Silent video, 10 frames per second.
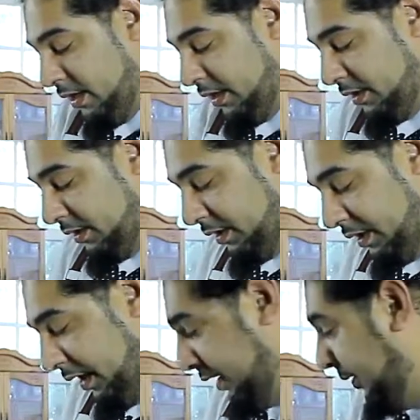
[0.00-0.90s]
in just a
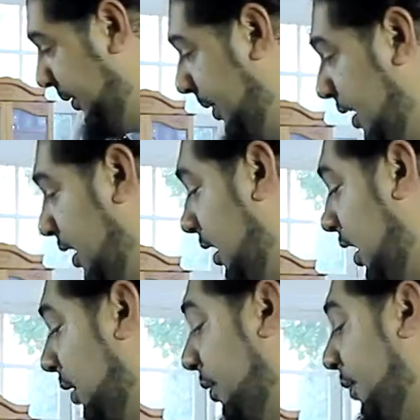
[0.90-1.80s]
second.
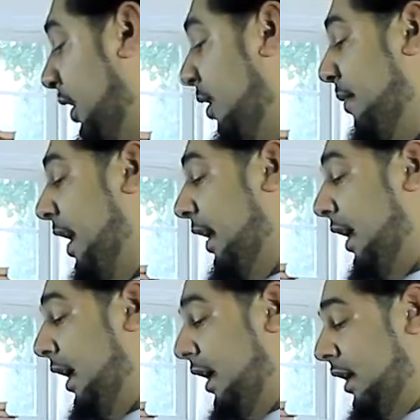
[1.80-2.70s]
I'm gonna come
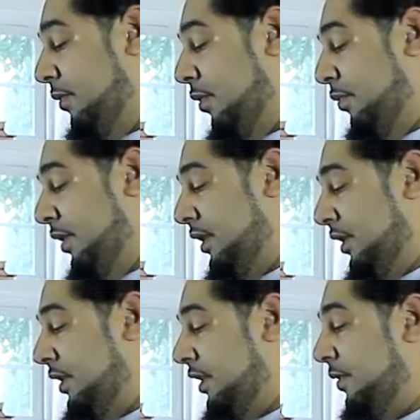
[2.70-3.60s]
back and I'm gonna put
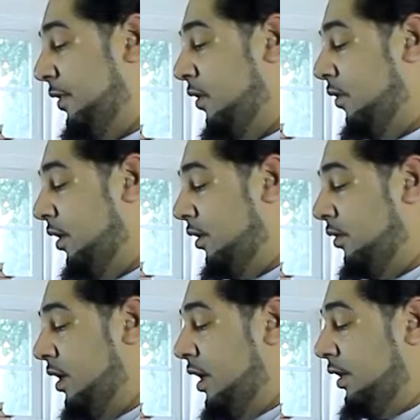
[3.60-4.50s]
the sesame
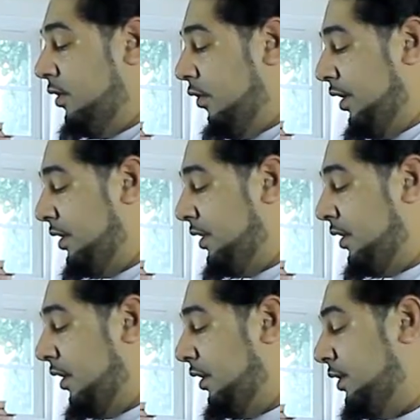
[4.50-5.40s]
oil, the oyster
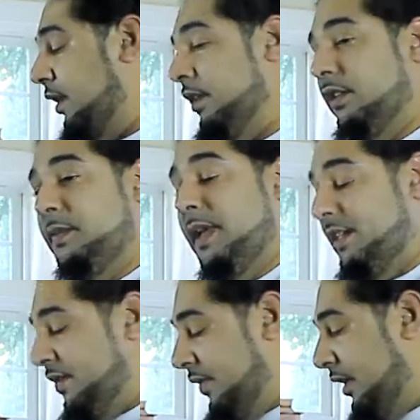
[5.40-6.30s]
sauce, a little
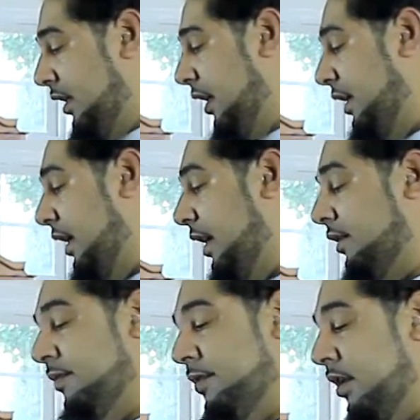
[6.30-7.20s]
splash of vinegar in there,
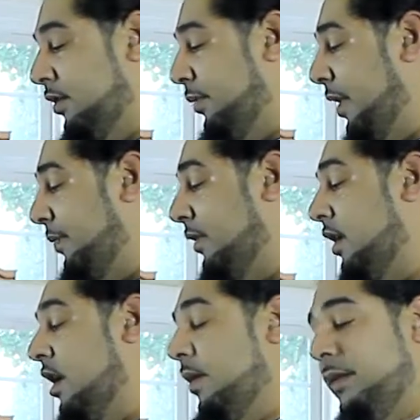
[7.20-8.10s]
some salt and pepper.
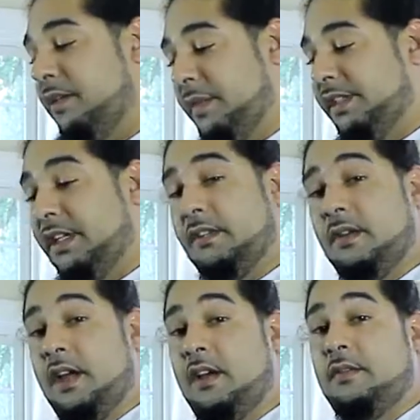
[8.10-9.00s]
We're gonna mix that
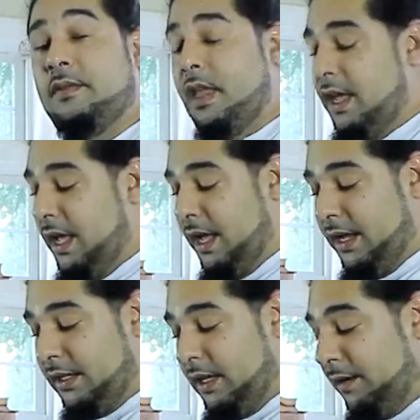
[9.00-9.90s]
around
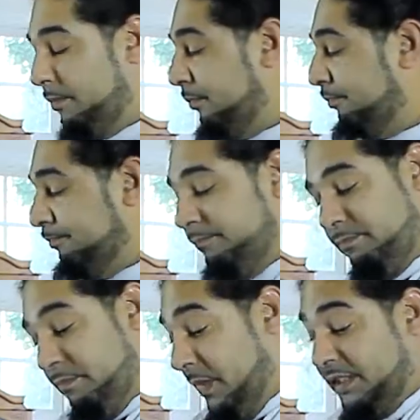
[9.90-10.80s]
and
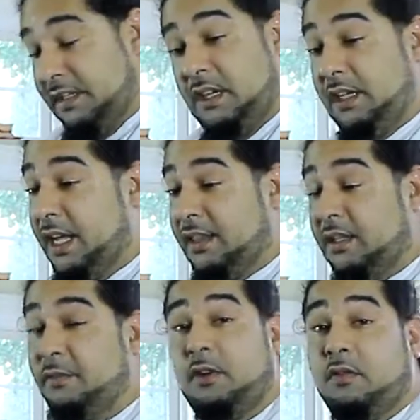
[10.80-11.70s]
mix it all
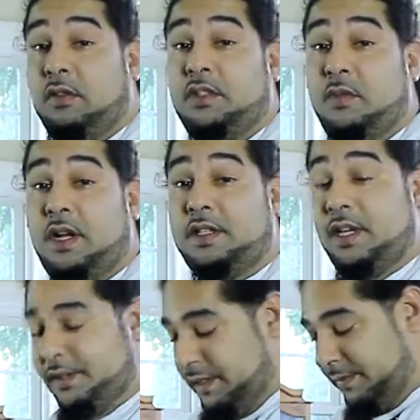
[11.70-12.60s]
together. We're gonna roll these
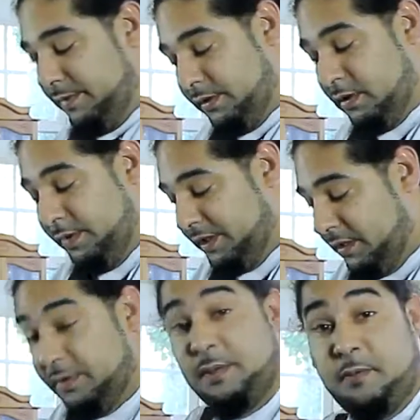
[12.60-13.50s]
wontons up. It's gonna be
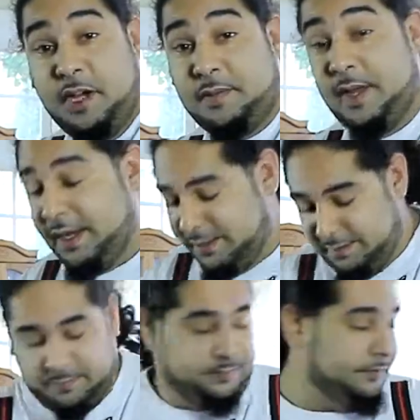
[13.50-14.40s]
simple. Let me wash my hands.